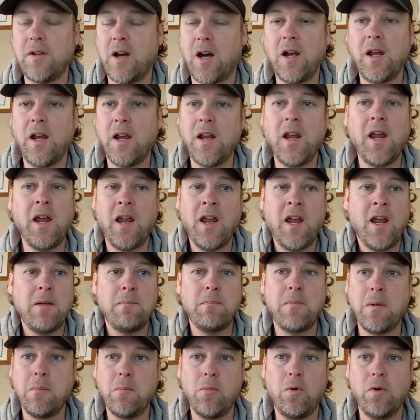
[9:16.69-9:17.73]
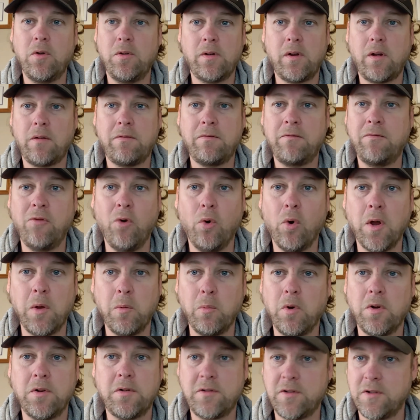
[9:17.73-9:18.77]
it hit me more than I thought
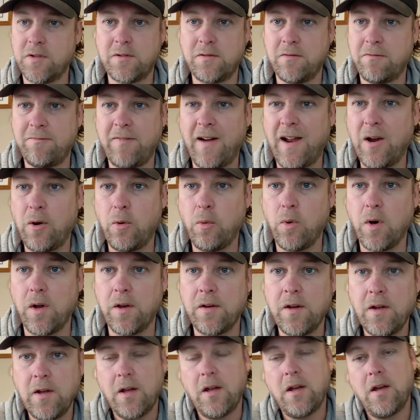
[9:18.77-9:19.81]
it would, just to fail one.